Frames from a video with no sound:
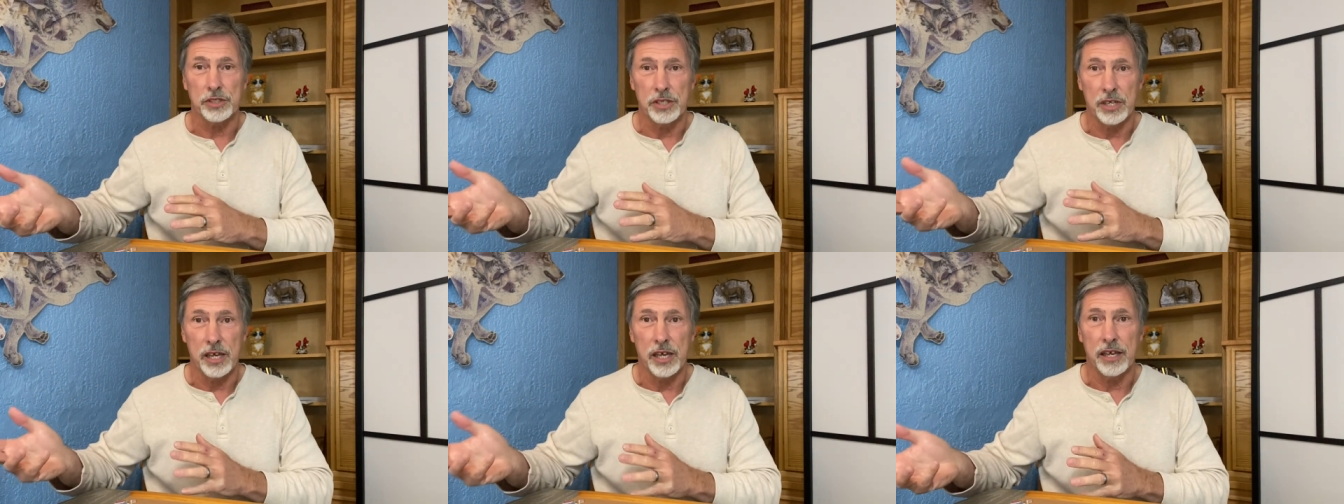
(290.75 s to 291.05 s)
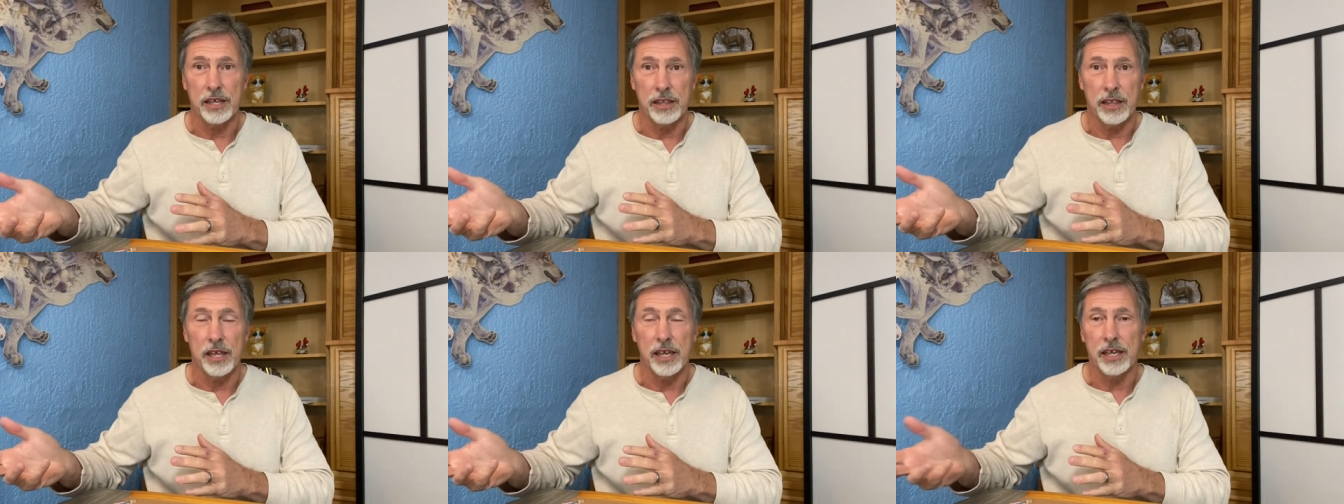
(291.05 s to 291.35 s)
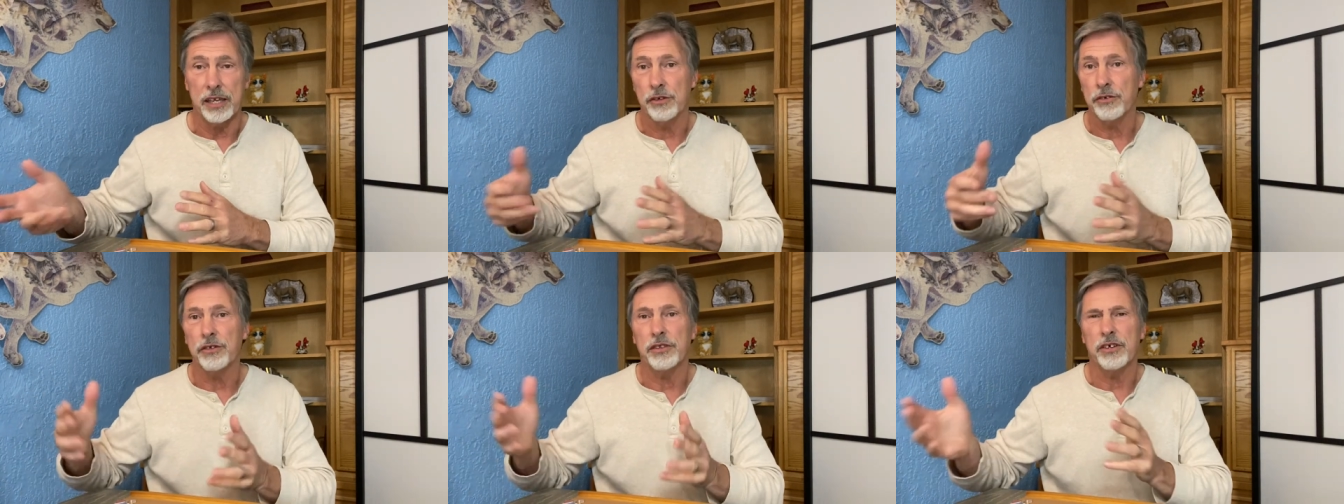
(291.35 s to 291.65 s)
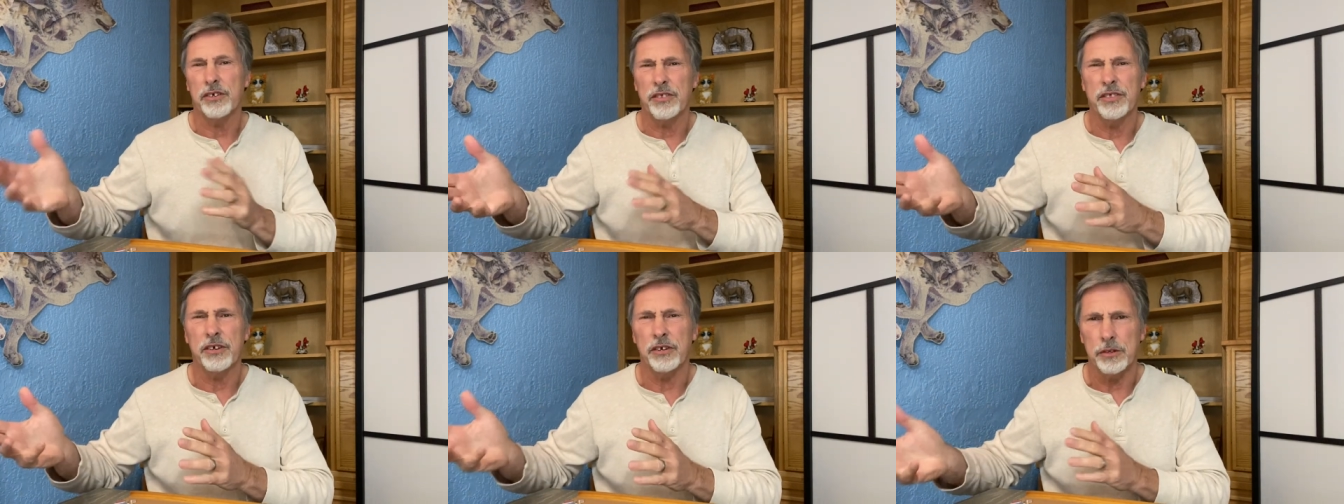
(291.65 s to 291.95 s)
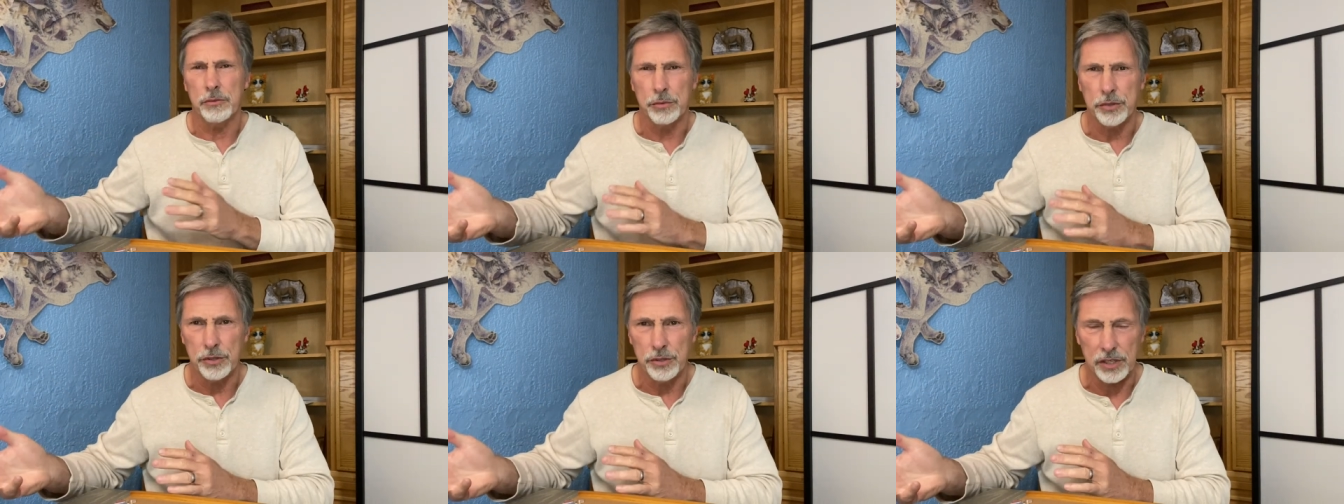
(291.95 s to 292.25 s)
line or their
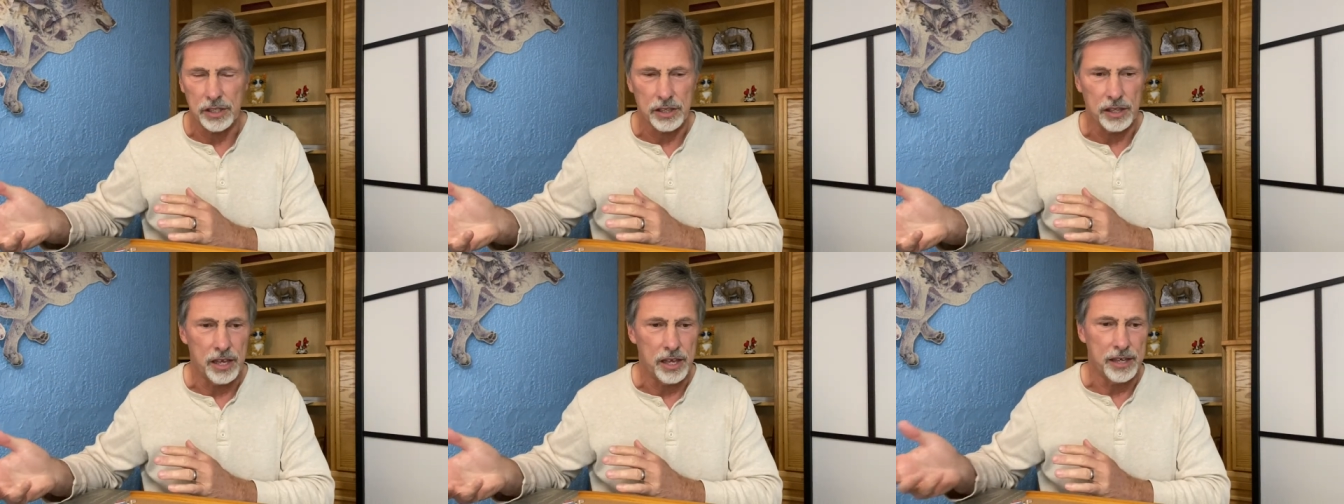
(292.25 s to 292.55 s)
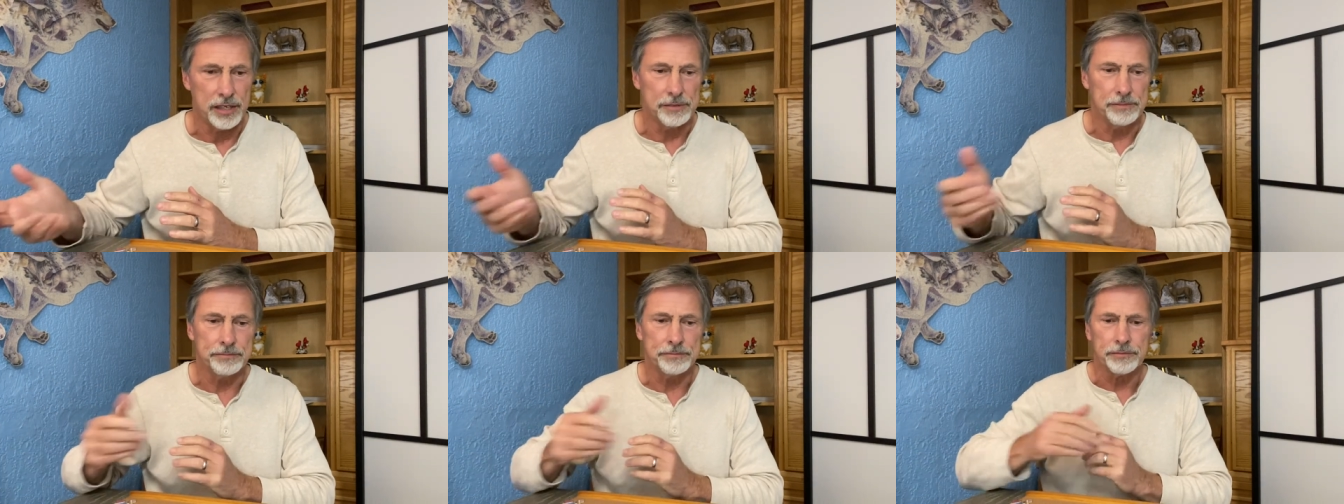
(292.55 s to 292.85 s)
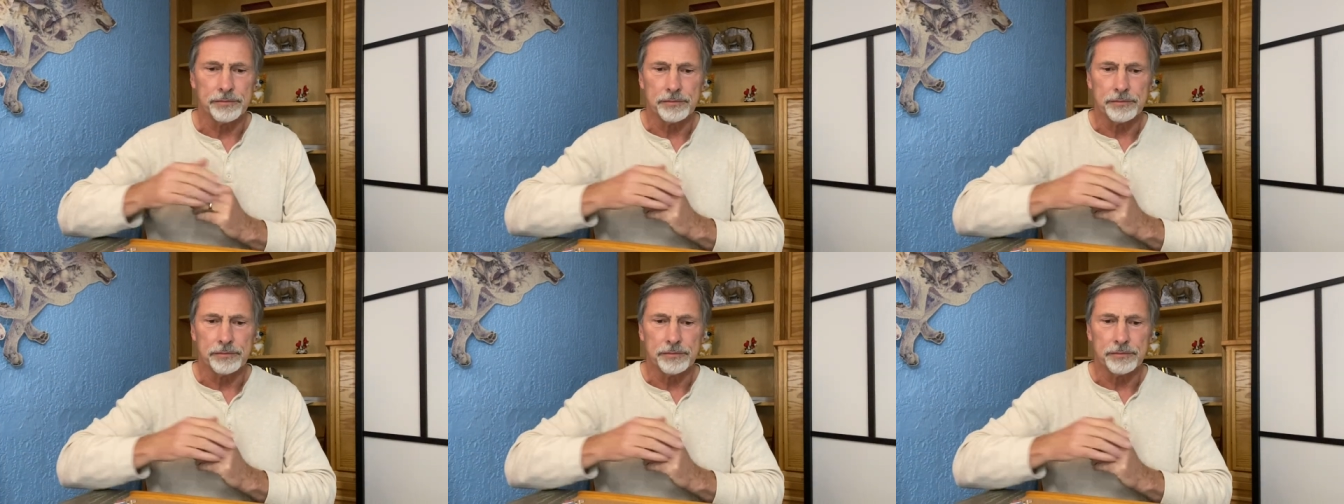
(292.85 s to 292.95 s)
therapeutic line.